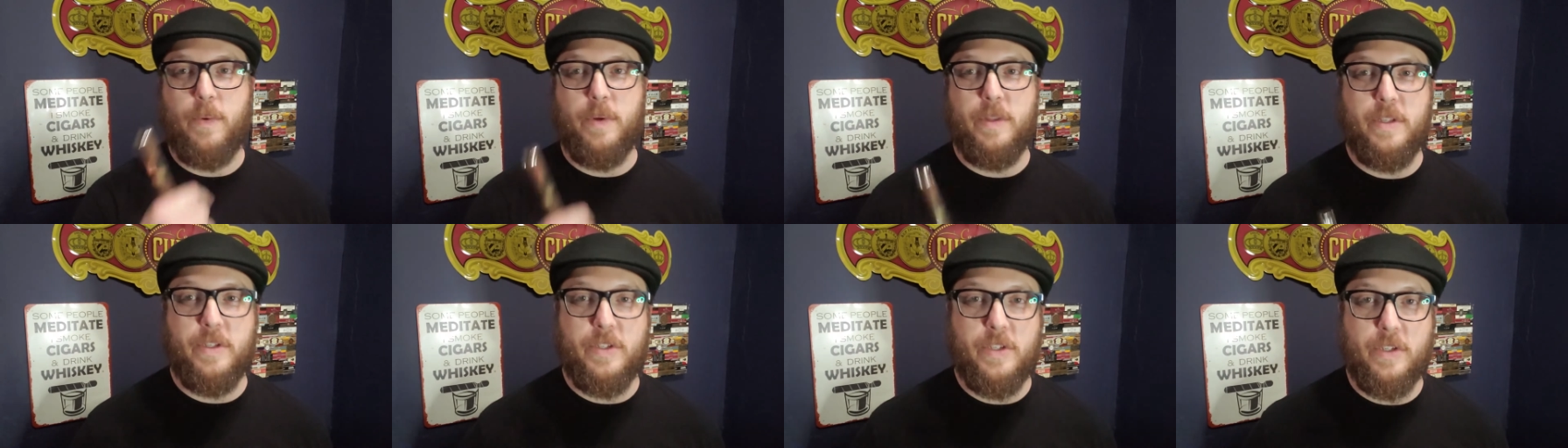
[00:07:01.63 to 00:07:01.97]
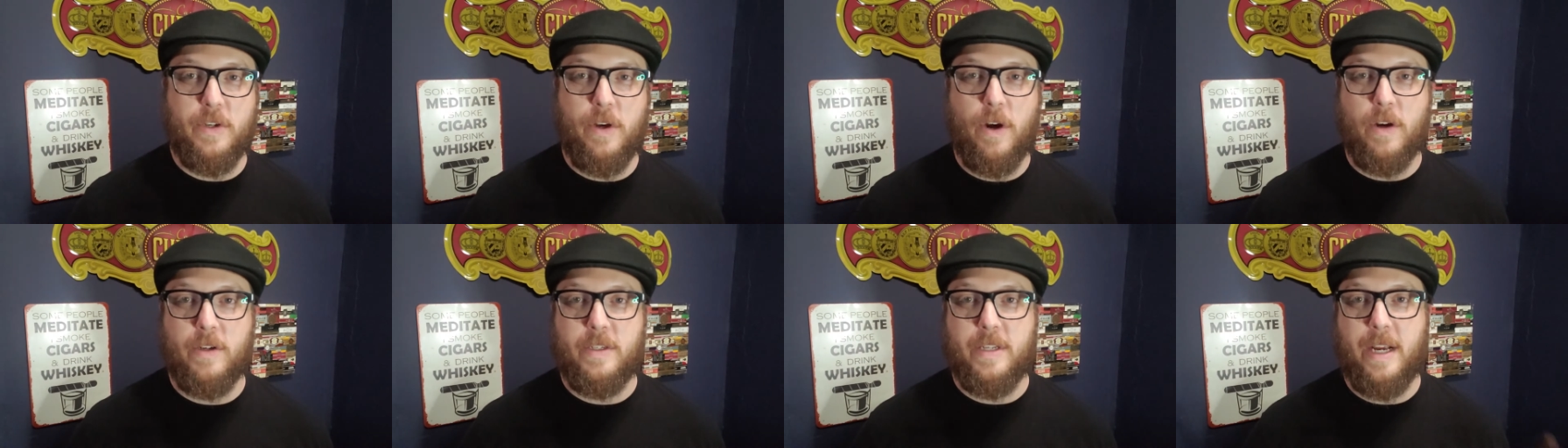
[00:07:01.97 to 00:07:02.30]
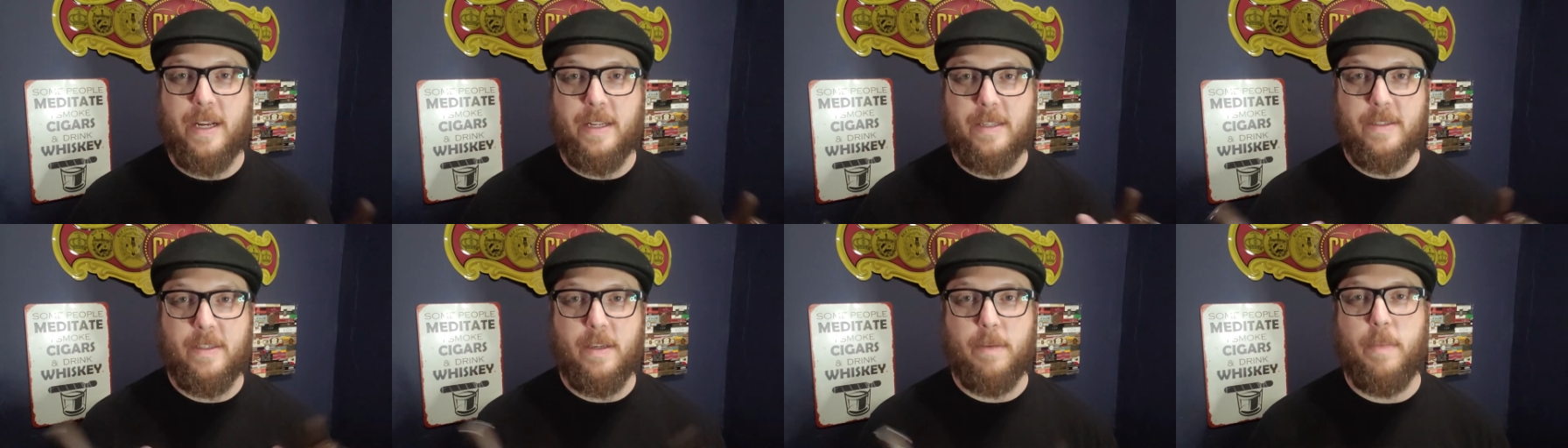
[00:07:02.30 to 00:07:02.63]
with the Cigar
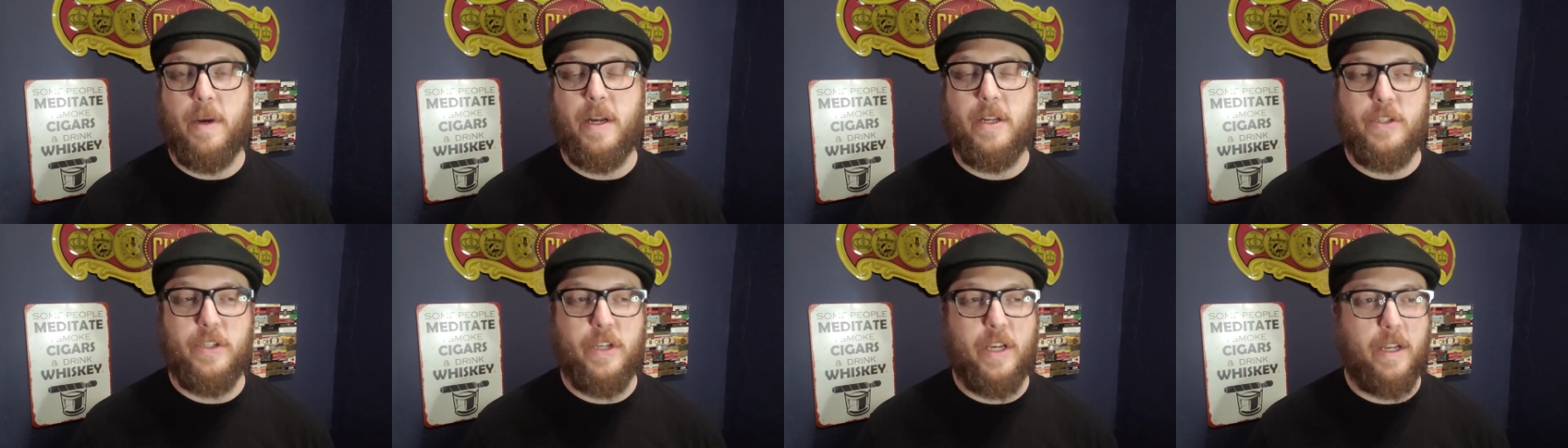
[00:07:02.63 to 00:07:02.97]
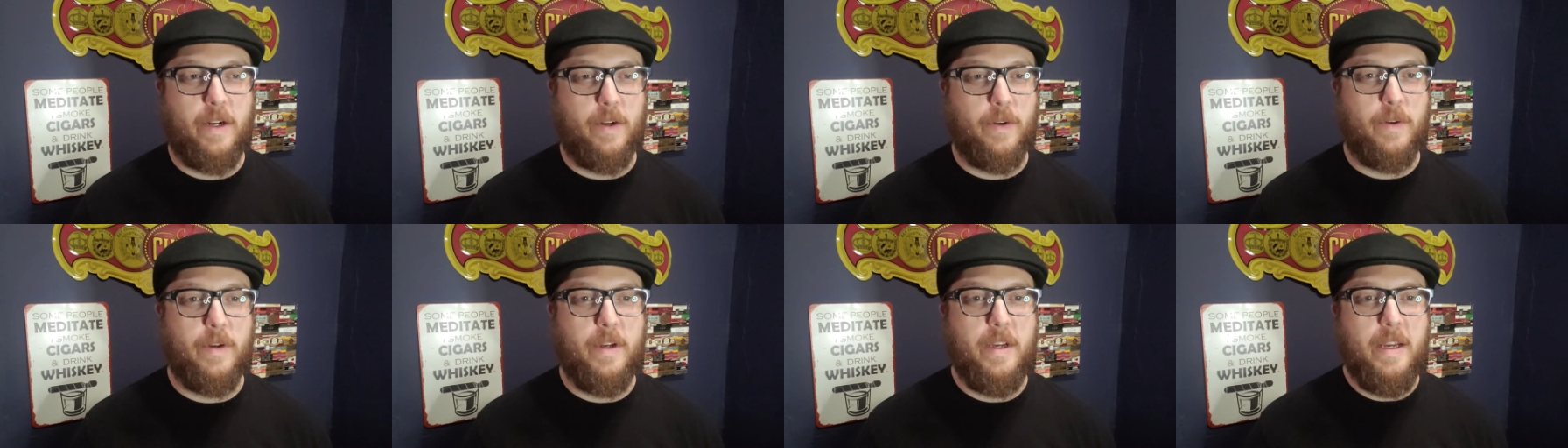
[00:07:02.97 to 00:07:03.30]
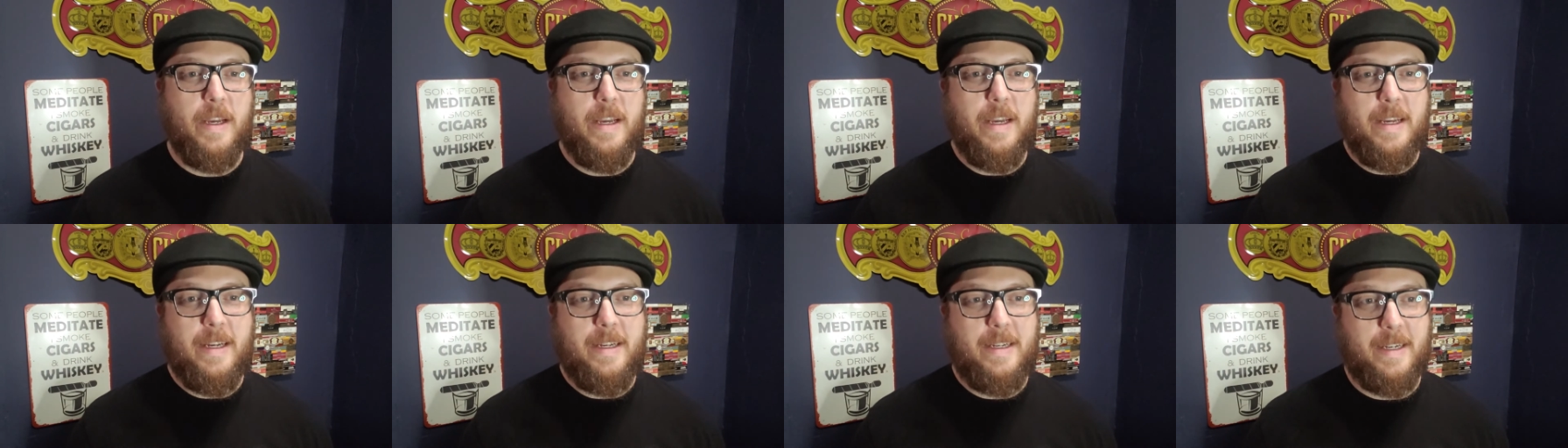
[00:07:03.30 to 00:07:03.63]
Titans on my channel,
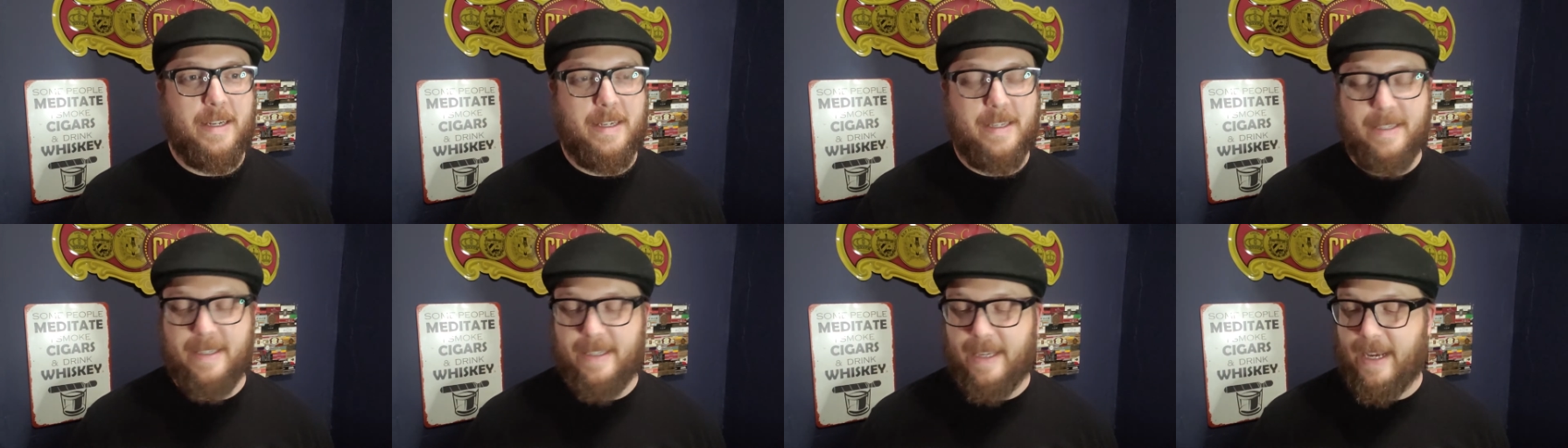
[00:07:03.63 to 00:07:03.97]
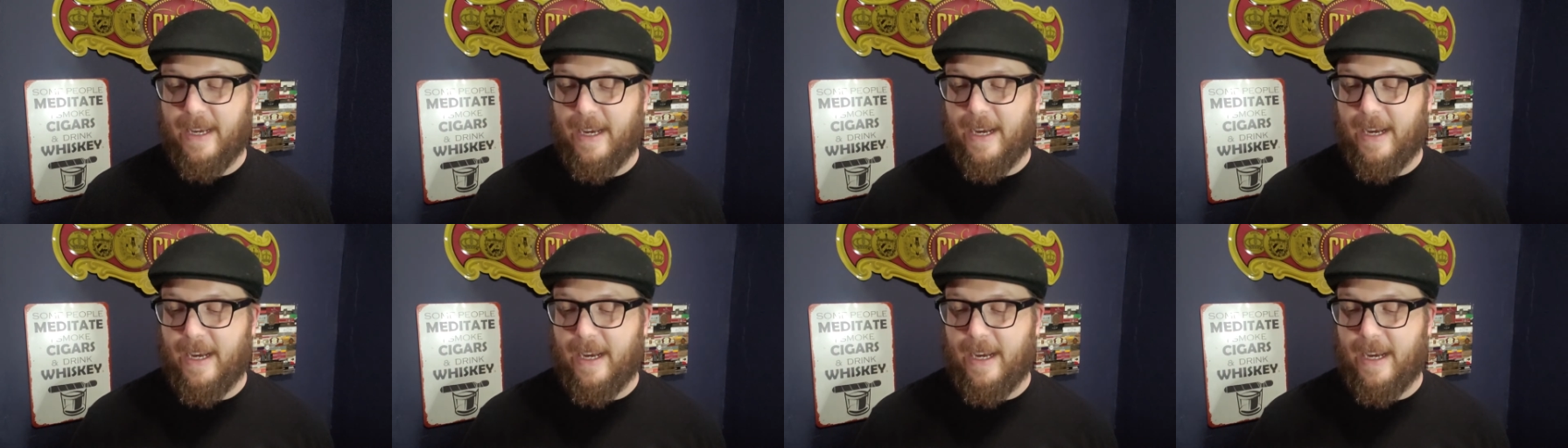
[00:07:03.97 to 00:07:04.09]
because